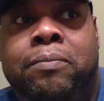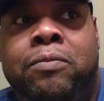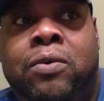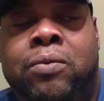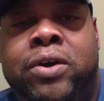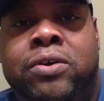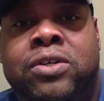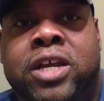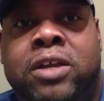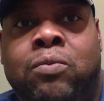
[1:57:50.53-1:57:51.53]

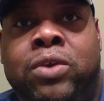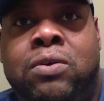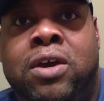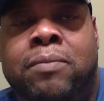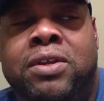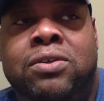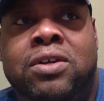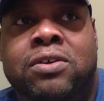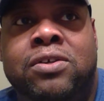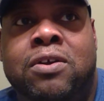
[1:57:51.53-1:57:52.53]
careers that when you come into
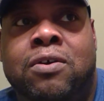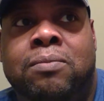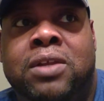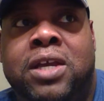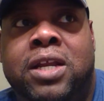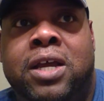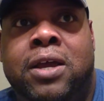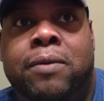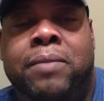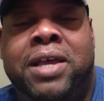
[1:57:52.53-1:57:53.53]
nursing home that
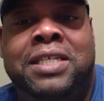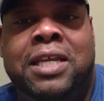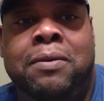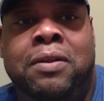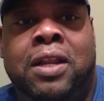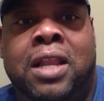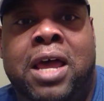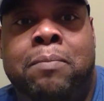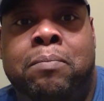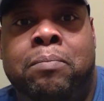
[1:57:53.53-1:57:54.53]
I see a
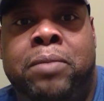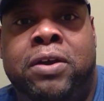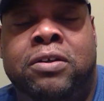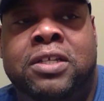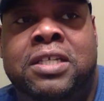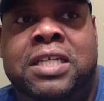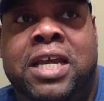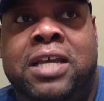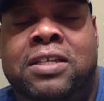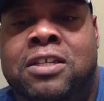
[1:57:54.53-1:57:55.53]
lot better
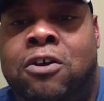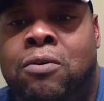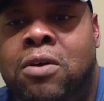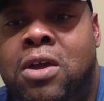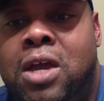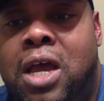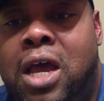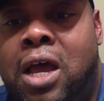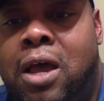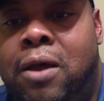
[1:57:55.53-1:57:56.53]
success. So
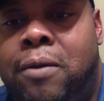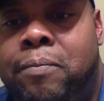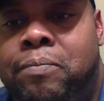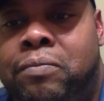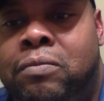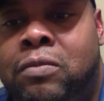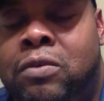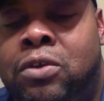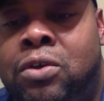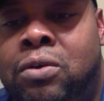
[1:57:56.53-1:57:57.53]

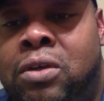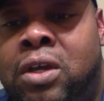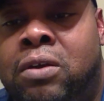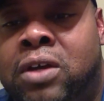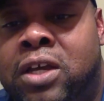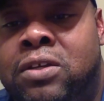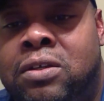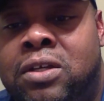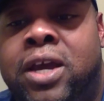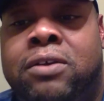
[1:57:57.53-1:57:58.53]

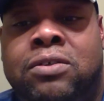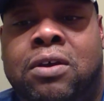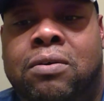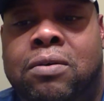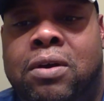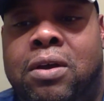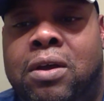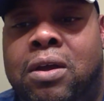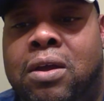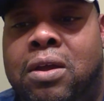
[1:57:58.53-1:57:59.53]
okay. Yeah. So,
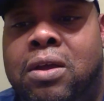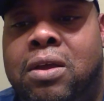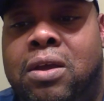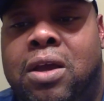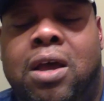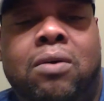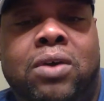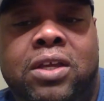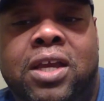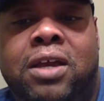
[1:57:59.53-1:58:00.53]

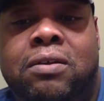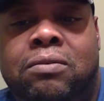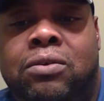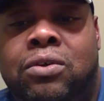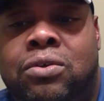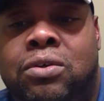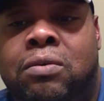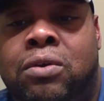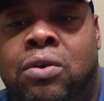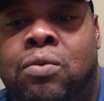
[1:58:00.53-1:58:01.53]
oh yeah,
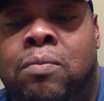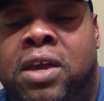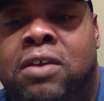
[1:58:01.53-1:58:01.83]
you will make